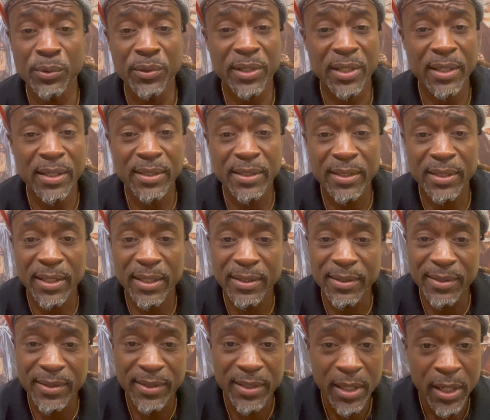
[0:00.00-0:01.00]
Juneteenth
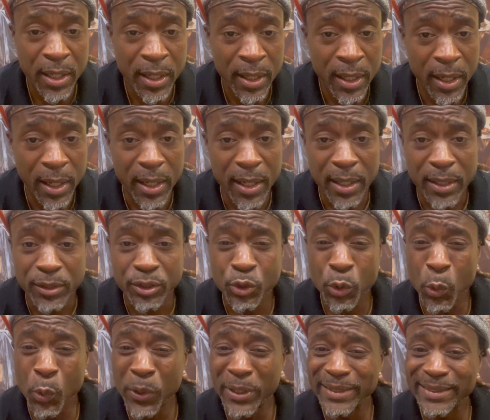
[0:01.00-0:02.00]
since uh,
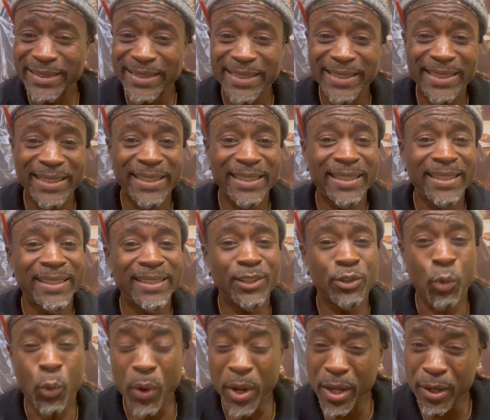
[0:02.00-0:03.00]

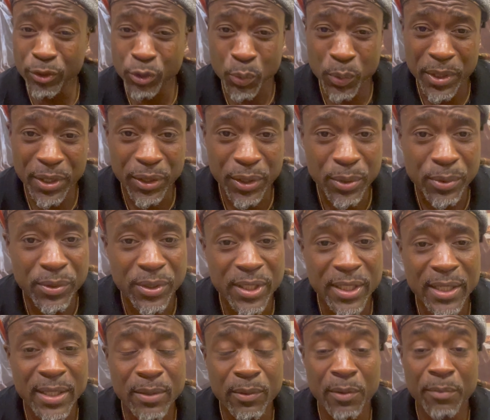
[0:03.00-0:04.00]
2012,
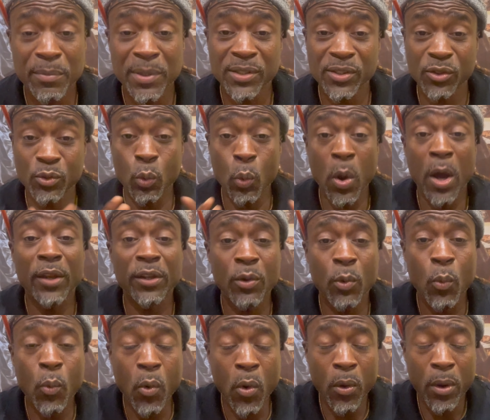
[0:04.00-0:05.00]
2013, when Mrs. Wanda,
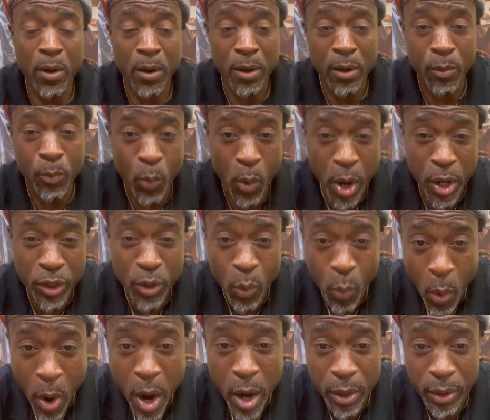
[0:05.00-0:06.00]
uh, Wanda
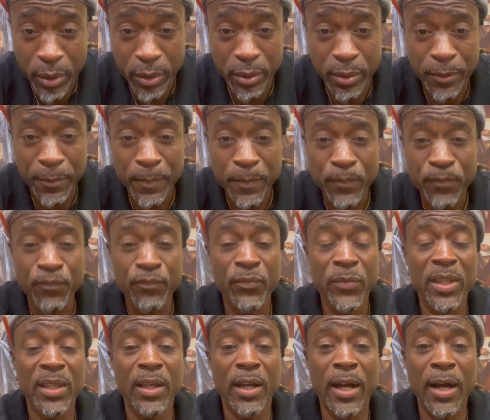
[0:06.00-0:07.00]
Walker,
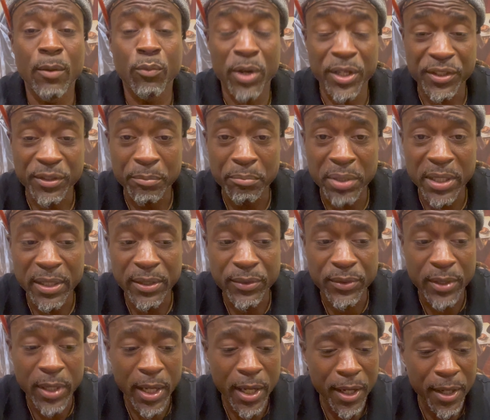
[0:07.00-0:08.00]
uh, rest in
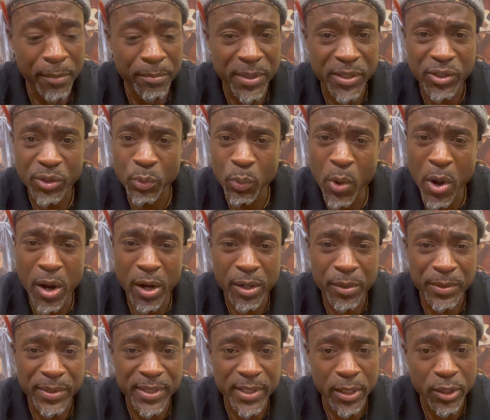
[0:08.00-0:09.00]
peace. Uh, Mrs. Walker
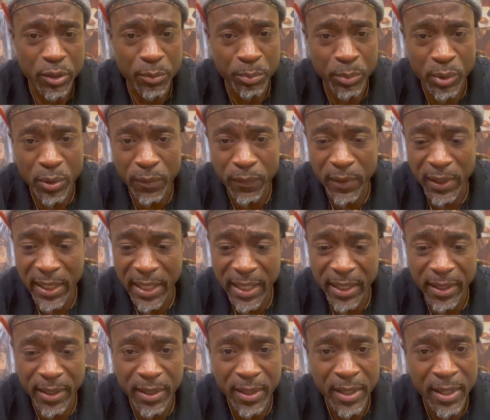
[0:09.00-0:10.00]
was such a beautiful
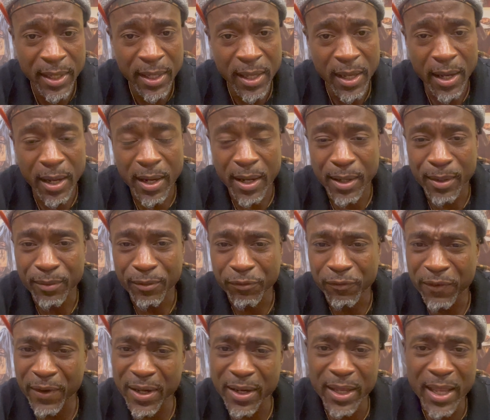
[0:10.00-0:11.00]
lady, um,
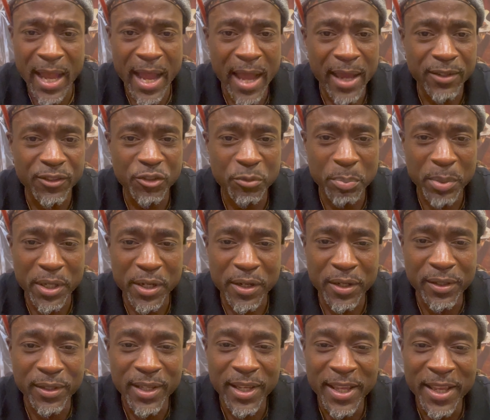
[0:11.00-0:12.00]
very kind
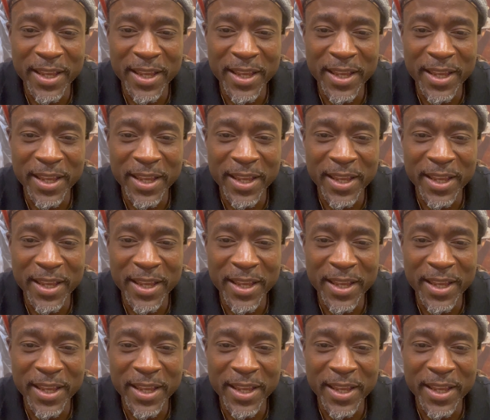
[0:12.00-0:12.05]
spirit.